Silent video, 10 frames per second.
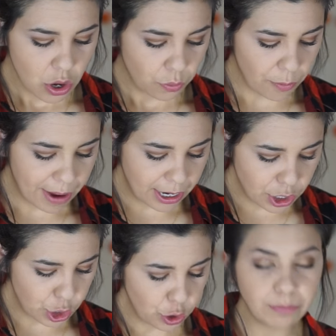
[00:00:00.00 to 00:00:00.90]
Well, my
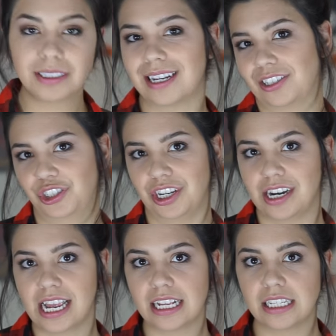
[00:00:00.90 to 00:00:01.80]
new
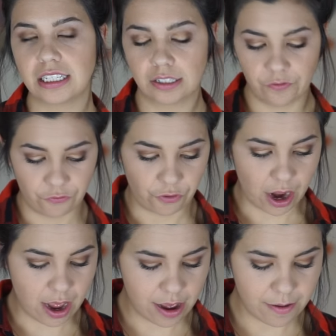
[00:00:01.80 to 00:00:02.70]
obsession is
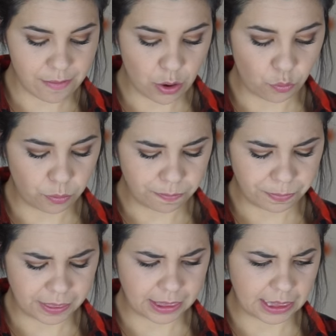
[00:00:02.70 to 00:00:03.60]
from
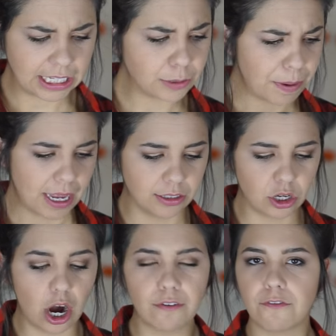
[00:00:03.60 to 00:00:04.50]
these pens
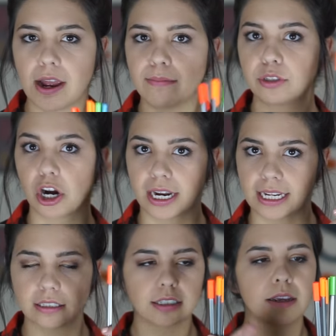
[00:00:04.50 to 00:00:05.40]
are from
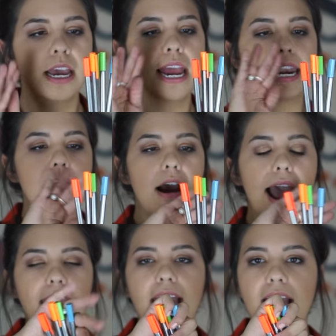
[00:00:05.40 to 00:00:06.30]
Target. Now
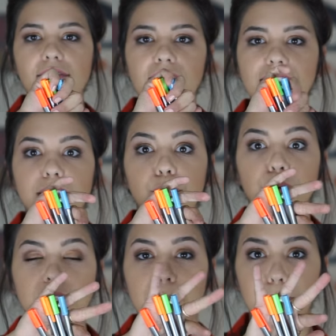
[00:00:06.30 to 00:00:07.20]
I have like the
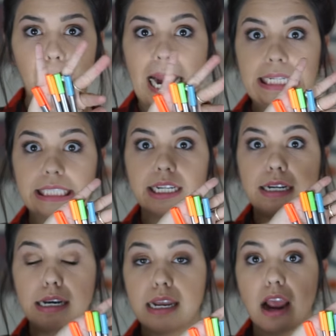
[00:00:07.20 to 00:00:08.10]
really bright
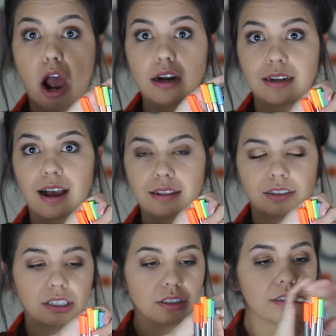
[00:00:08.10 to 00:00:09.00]
neon
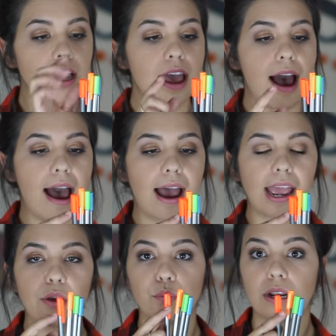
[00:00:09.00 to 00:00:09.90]
colors.
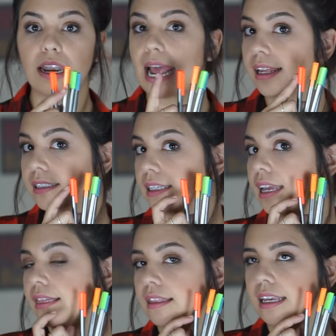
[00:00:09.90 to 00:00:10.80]
I would like to
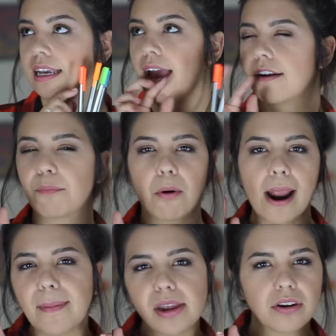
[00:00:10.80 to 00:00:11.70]
get the kind of
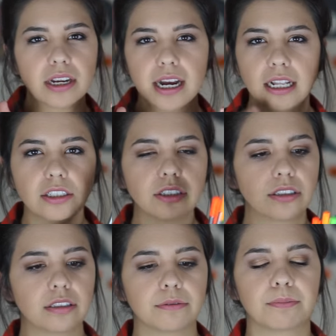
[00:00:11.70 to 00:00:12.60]
primary
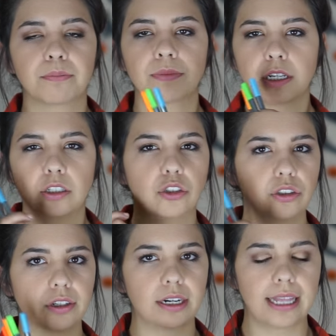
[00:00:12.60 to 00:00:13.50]
colors.
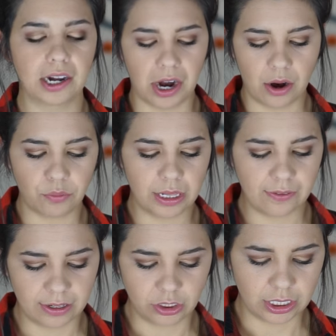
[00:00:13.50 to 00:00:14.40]
Sooner or later I will
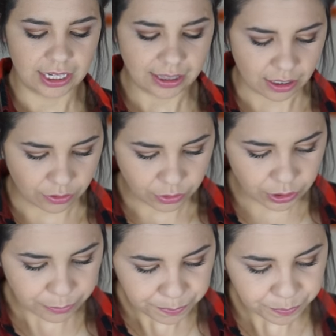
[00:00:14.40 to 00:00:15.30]
eventually get those.